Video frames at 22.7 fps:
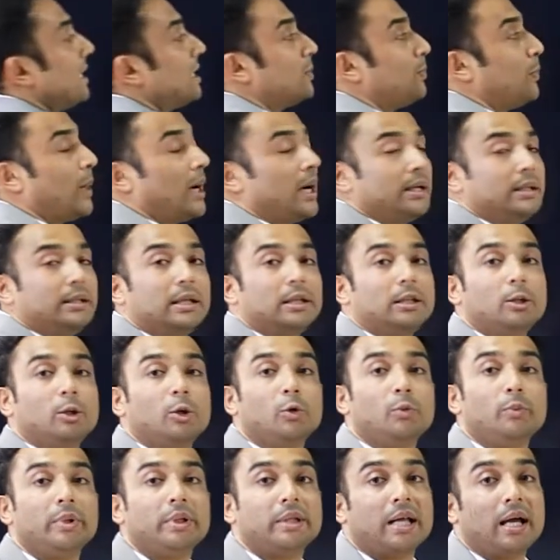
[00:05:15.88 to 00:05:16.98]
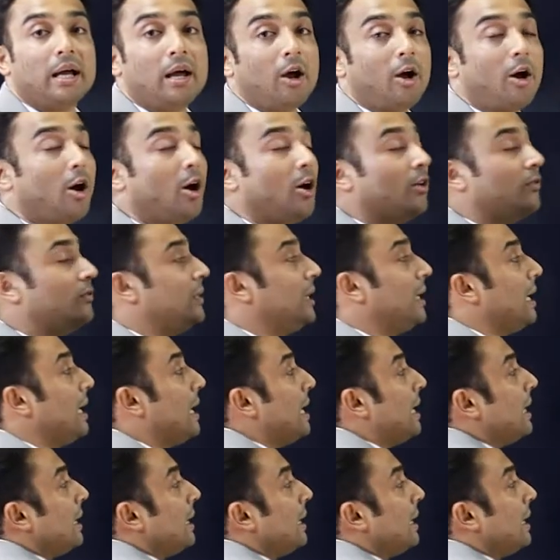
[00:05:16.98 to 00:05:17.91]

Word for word: expand the lumina of the